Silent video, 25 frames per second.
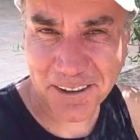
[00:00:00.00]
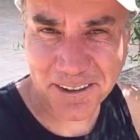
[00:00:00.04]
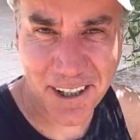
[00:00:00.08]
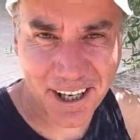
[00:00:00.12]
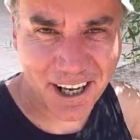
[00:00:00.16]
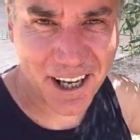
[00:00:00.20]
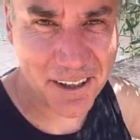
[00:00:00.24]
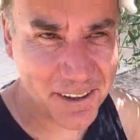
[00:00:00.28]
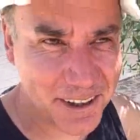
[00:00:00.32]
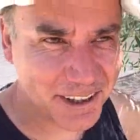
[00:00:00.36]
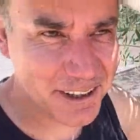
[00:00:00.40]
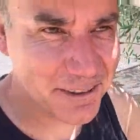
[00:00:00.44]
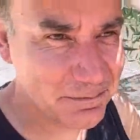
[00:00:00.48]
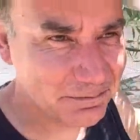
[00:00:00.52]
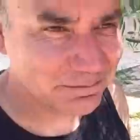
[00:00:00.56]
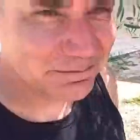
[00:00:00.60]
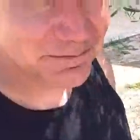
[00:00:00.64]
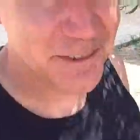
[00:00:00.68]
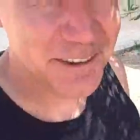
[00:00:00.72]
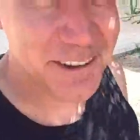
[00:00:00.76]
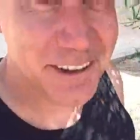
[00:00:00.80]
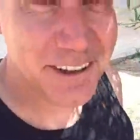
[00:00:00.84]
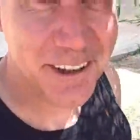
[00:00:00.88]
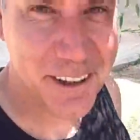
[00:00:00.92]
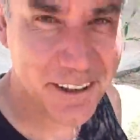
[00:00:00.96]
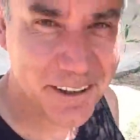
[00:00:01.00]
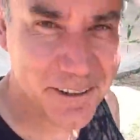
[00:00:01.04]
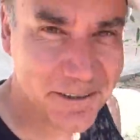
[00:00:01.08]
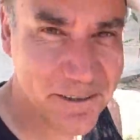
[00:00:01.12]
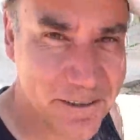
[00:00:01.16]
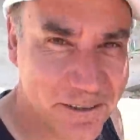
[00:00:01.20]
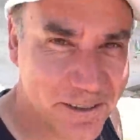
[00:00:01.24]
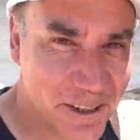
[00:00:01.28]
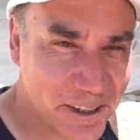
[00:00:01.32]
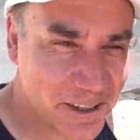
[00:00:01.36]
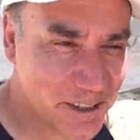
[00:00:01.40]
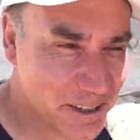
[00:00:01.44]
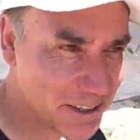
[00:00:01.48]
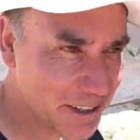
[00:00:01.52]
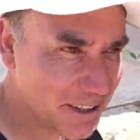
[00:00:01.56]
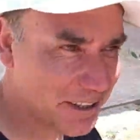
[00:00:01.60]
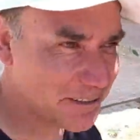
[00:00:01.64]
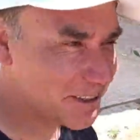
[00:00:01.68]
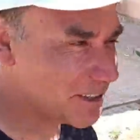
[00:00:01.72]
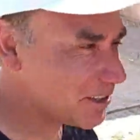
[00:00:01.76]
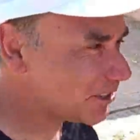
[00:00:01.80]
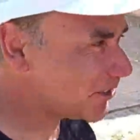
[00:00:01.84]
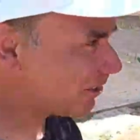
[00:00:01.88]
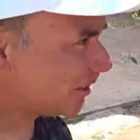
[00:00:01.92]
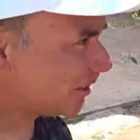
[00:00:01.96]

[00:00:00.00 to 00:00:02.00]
Art Cava. First thing of